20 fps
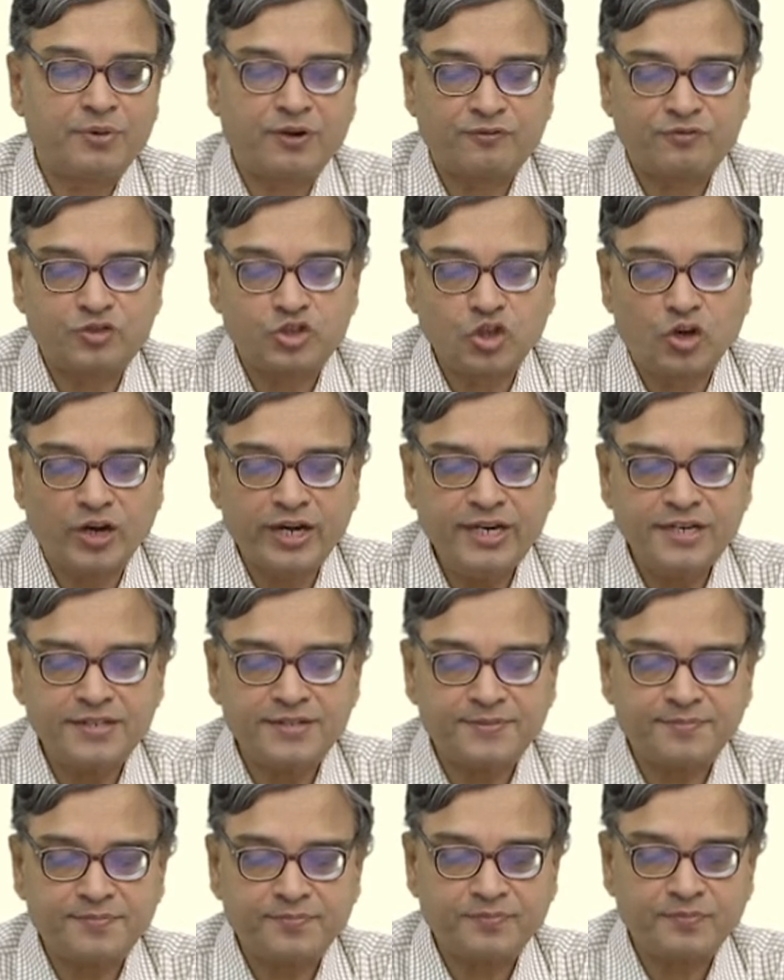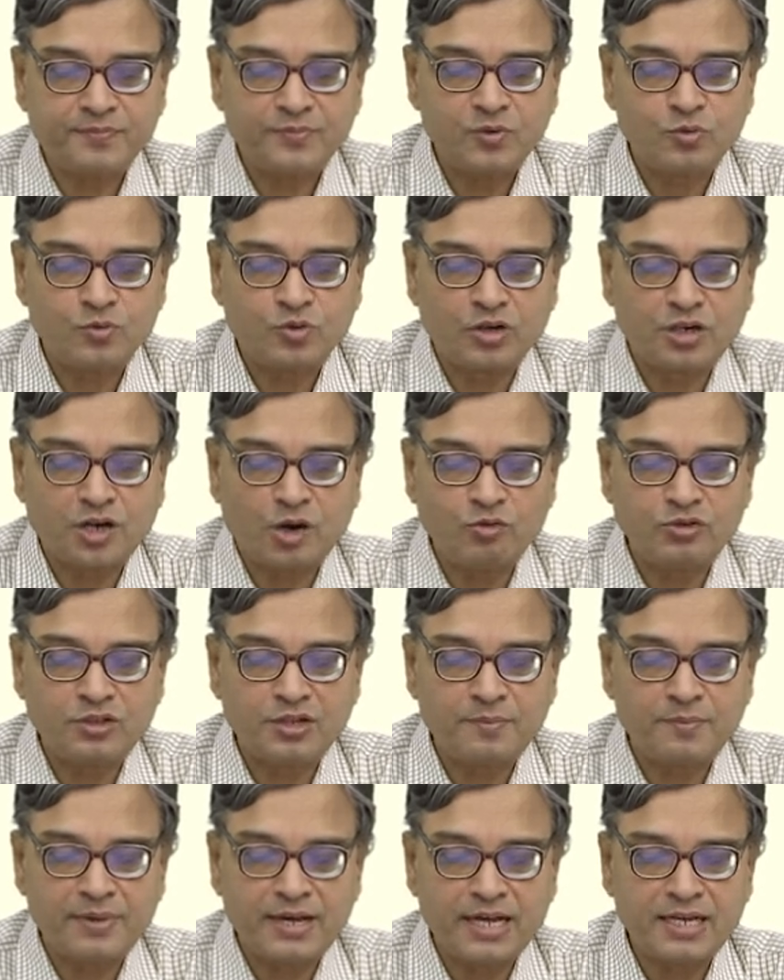of joints, you could count
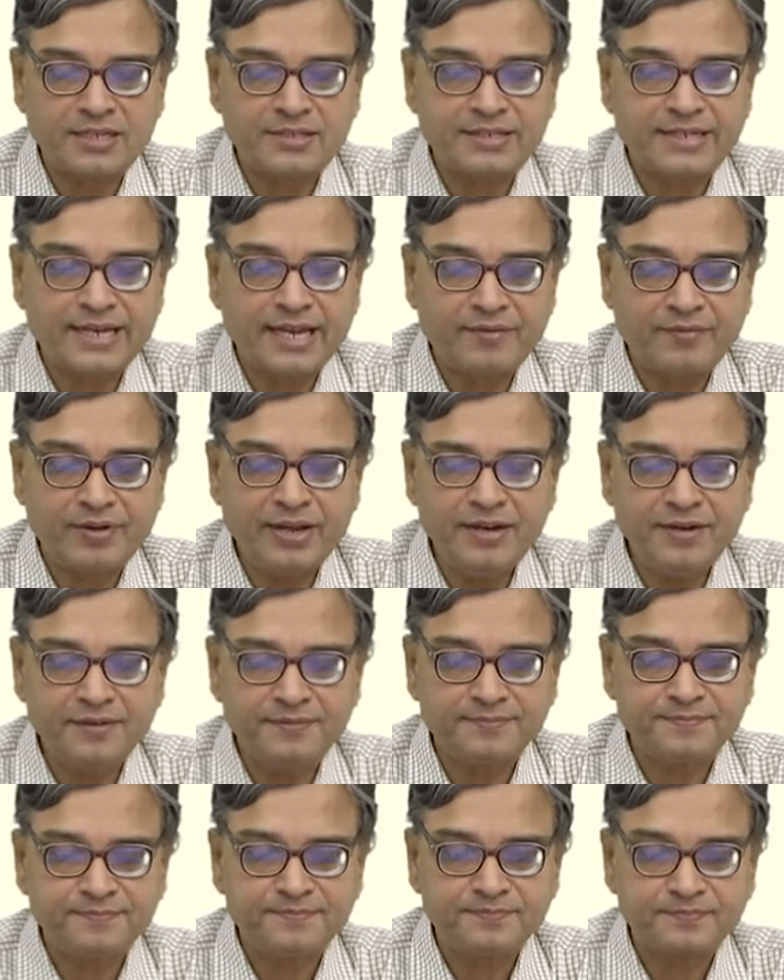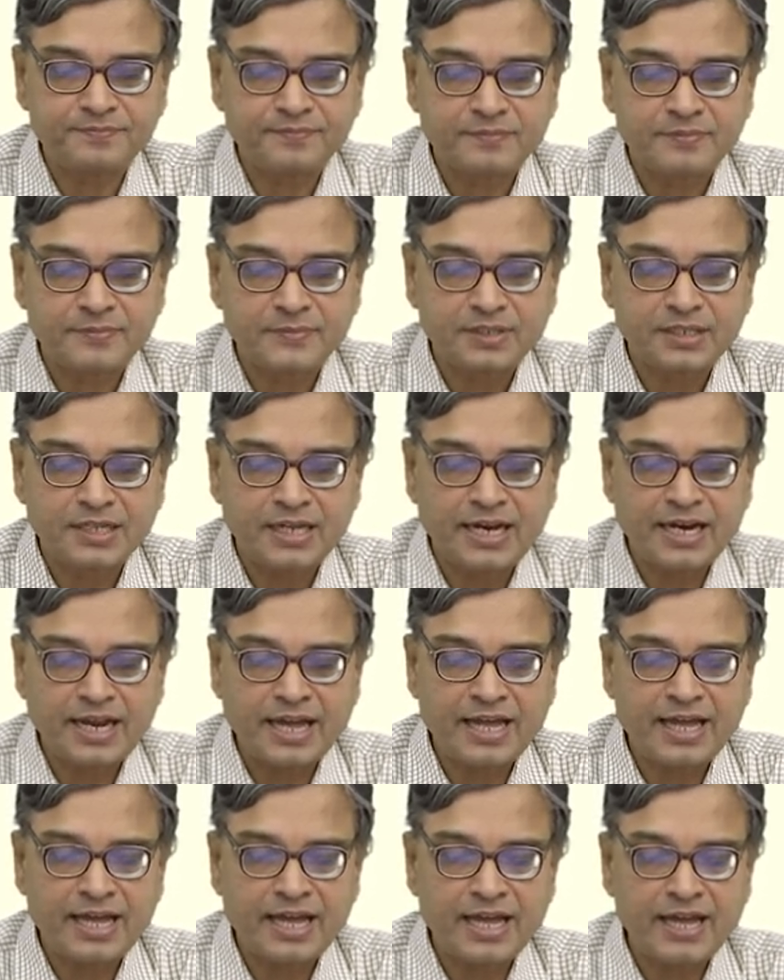them as eleven, and
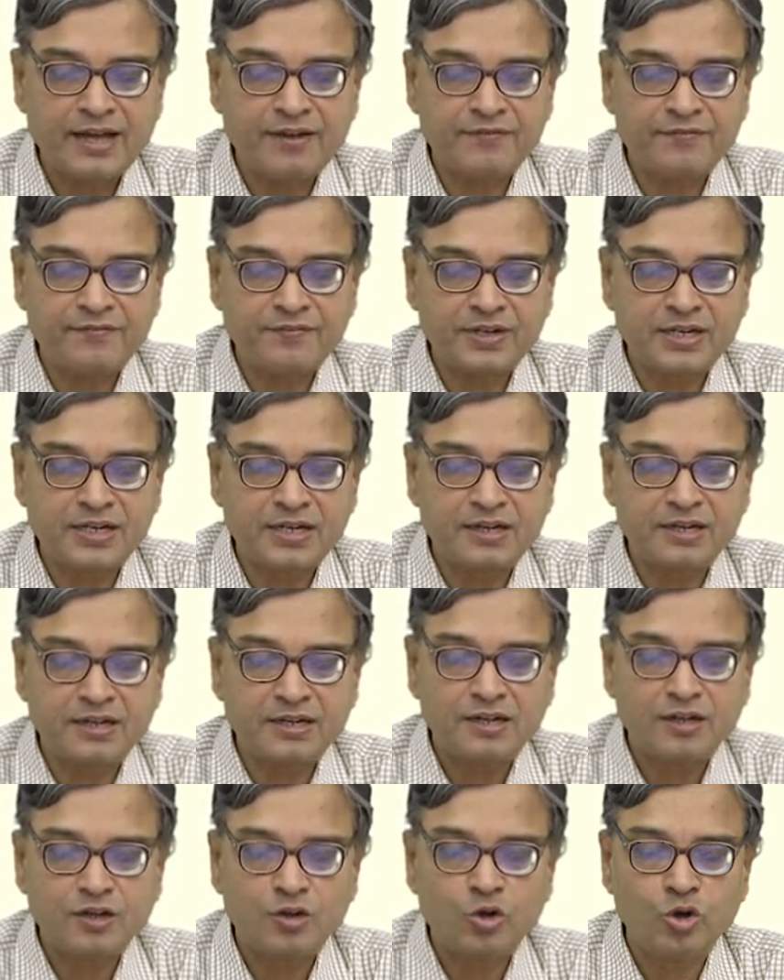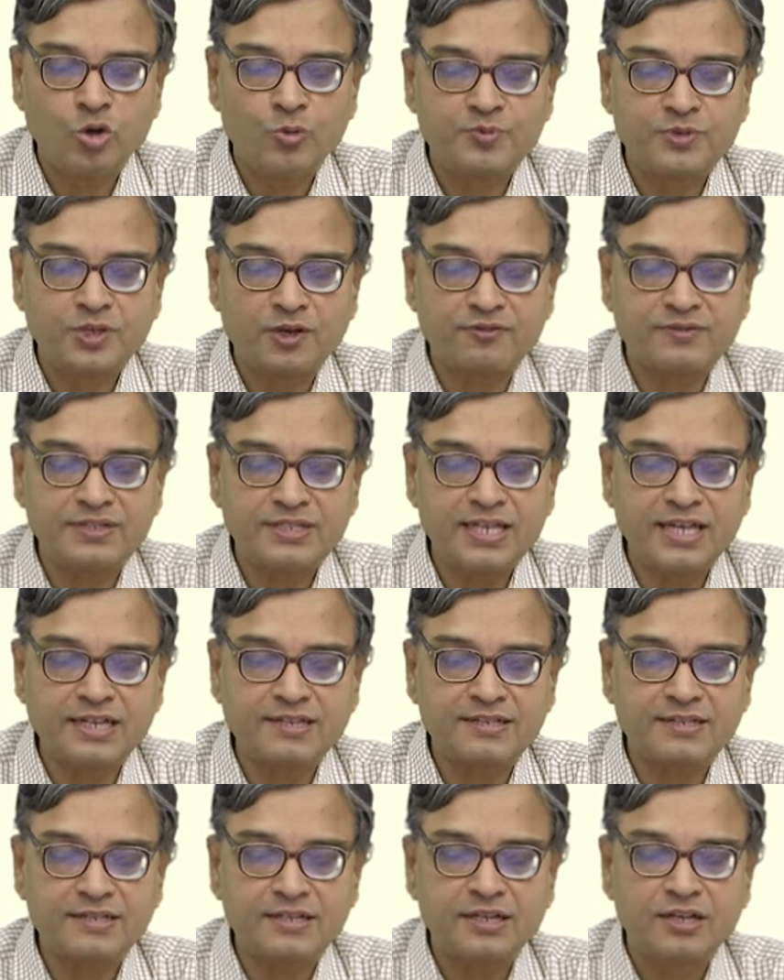I have uh, groups of
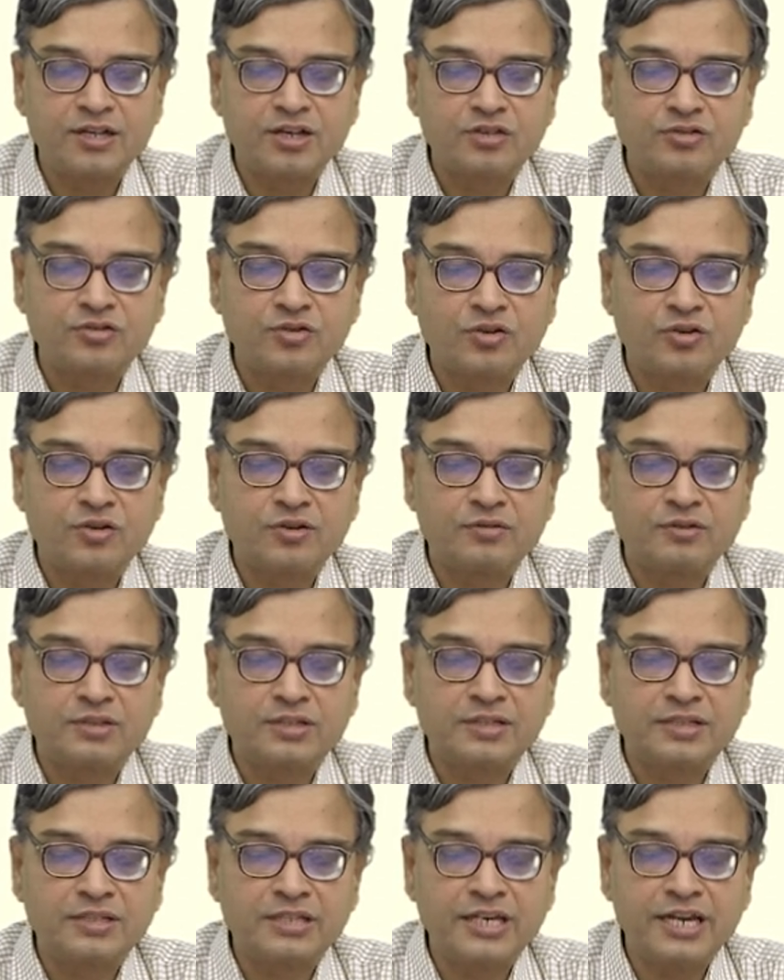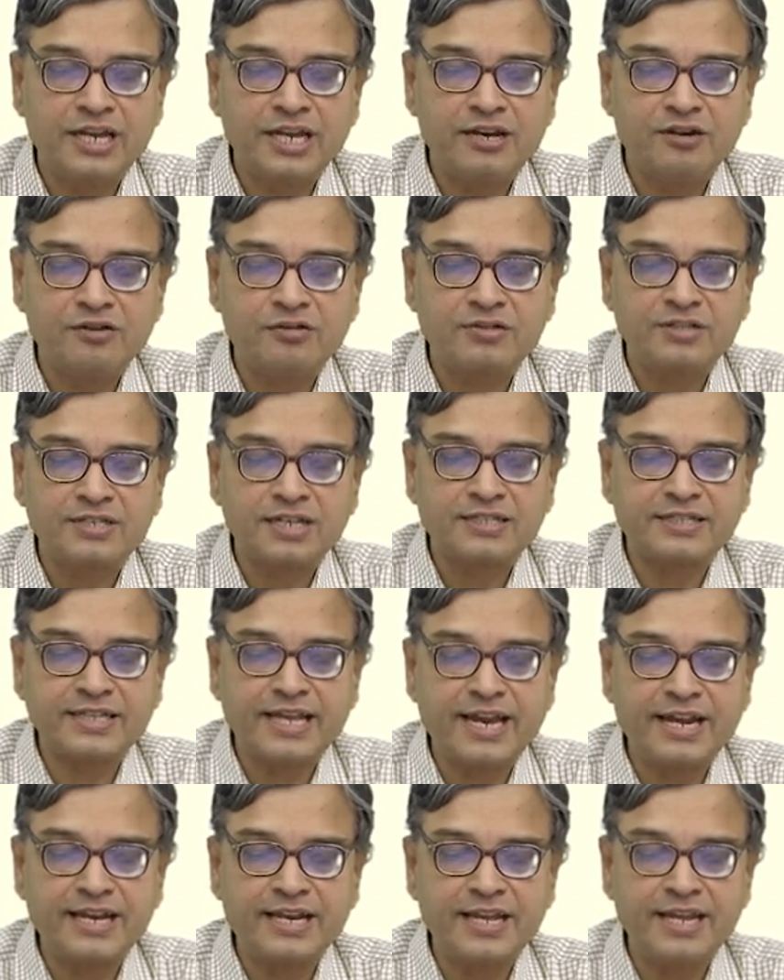six. So, three into six
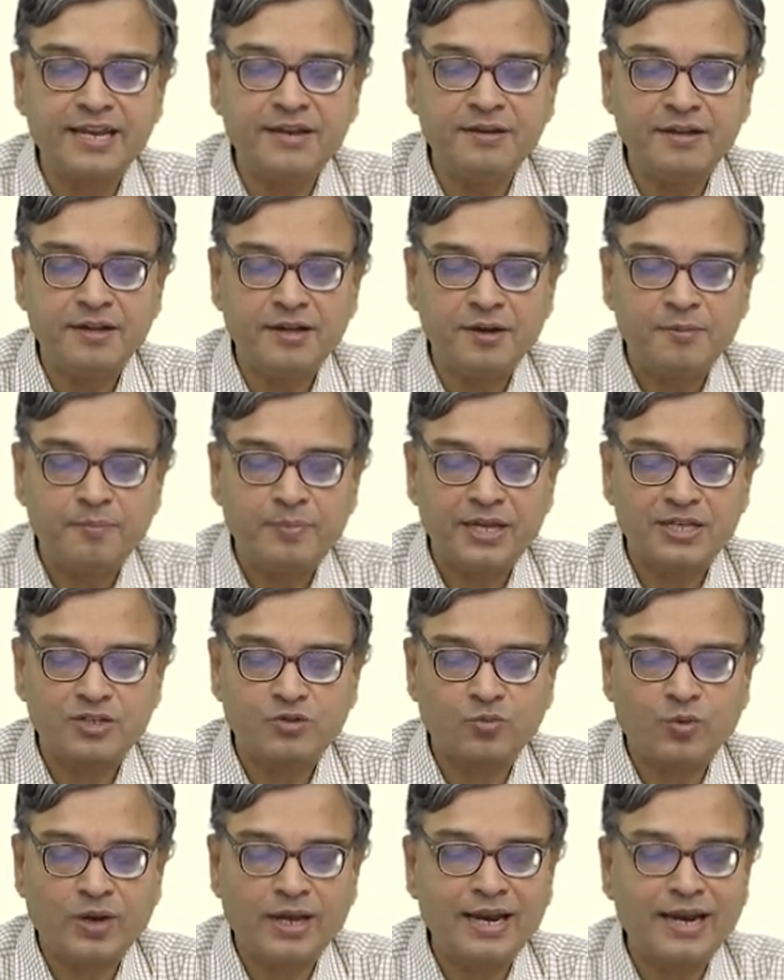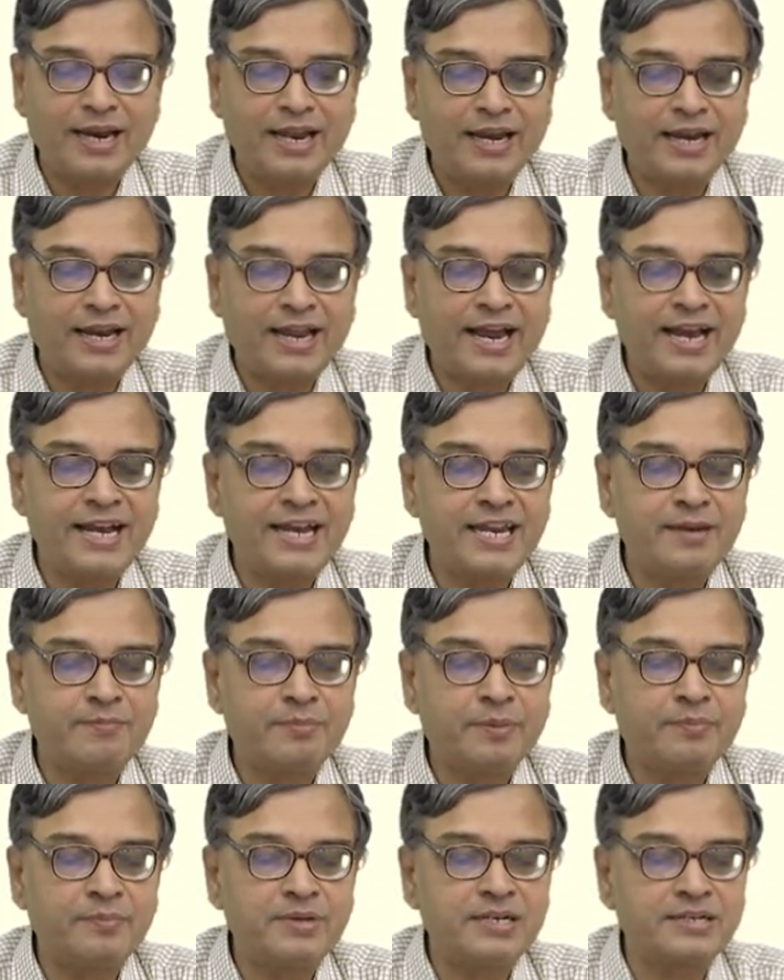eighteen plus one nineteen
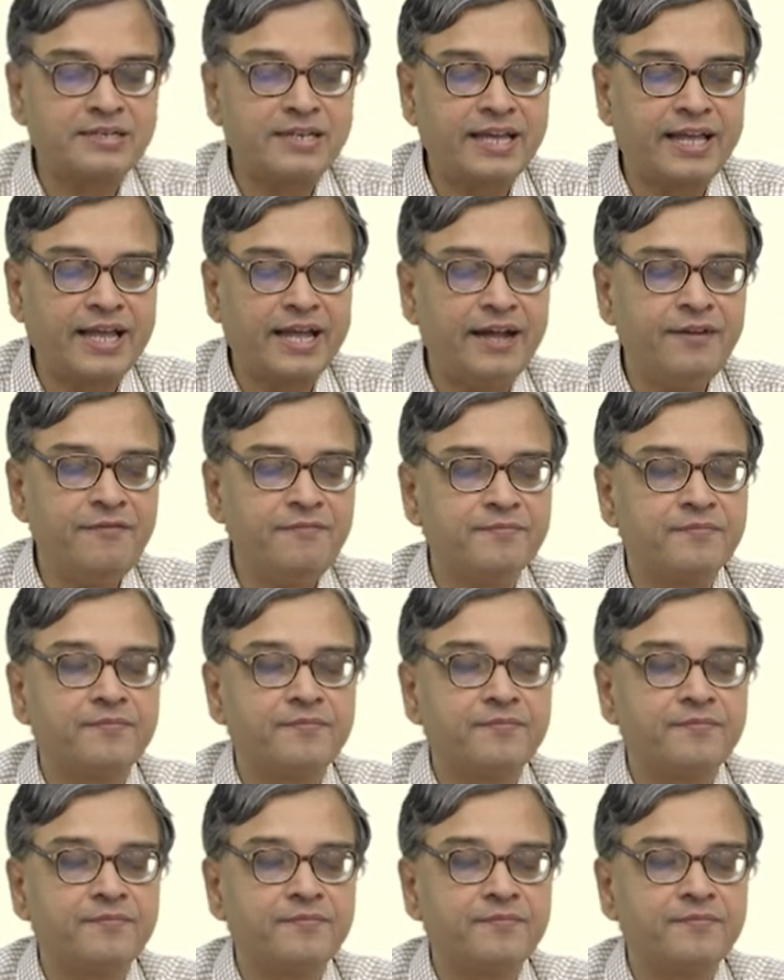members I have,